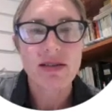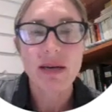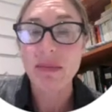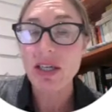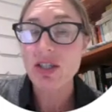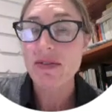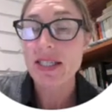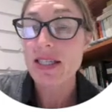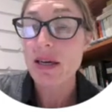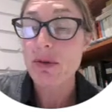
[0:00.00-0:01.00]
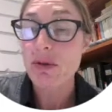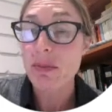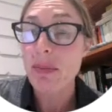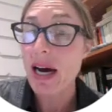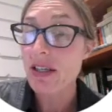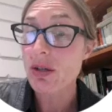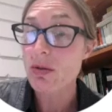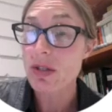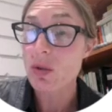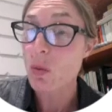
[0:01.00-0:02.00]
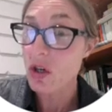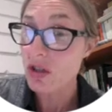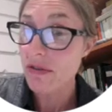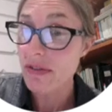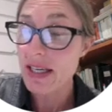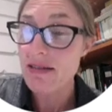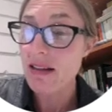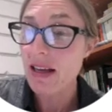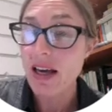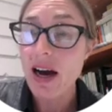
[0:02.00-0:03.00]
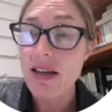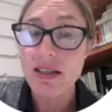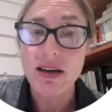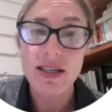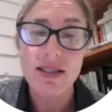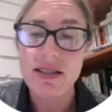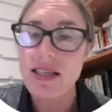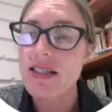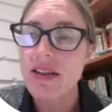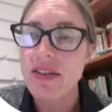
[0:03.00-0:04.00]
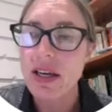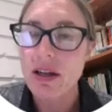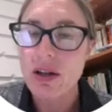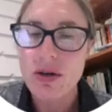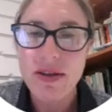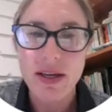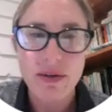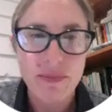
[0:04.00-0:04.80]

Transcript: and much of this comes from particles that wash off things like car tyres and synthetic clothing.